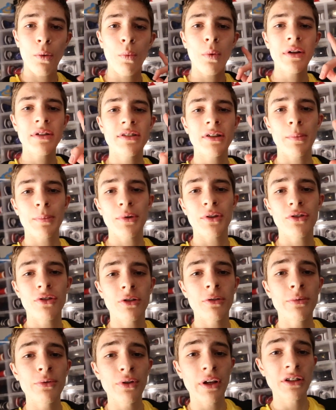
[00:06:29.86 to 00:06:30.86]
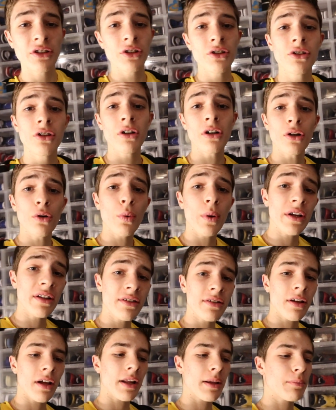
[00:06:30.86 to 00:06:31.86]
What's up YouTube? So I just took a quick
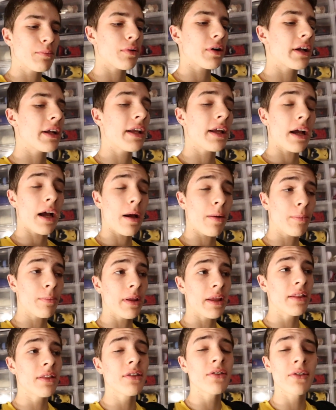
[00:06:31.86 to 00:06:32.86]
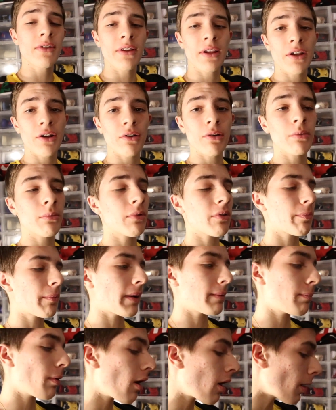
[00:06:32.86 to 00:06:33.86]
setting break. I'm in the sneaker room with
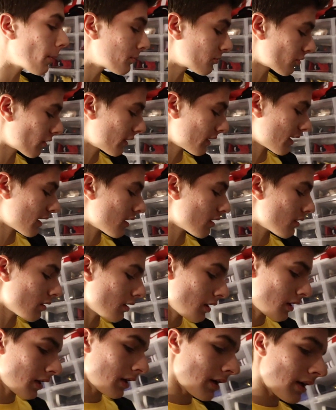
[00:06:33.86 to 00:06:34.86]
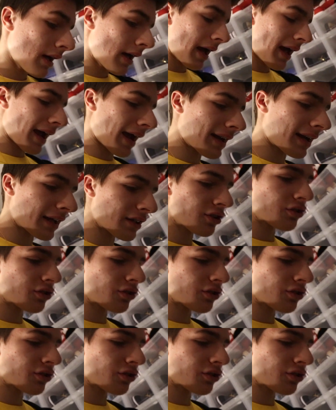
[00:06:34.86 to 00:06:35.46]
my pops right now and I